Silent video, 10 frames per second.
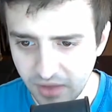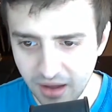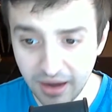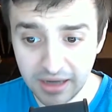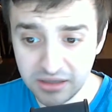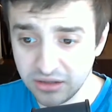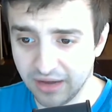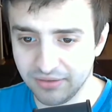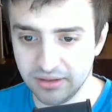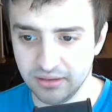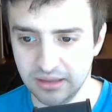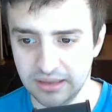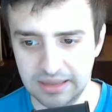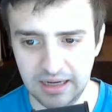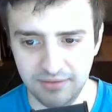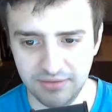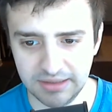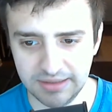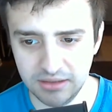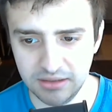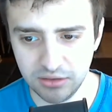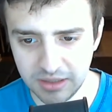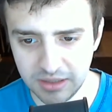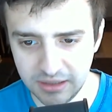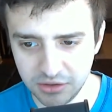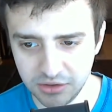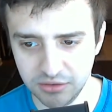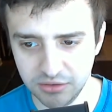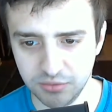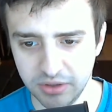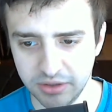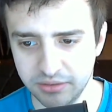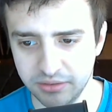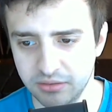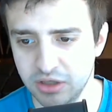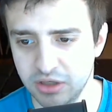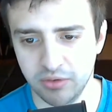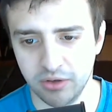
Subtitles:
I actually haven't seen too many issues with jQuery on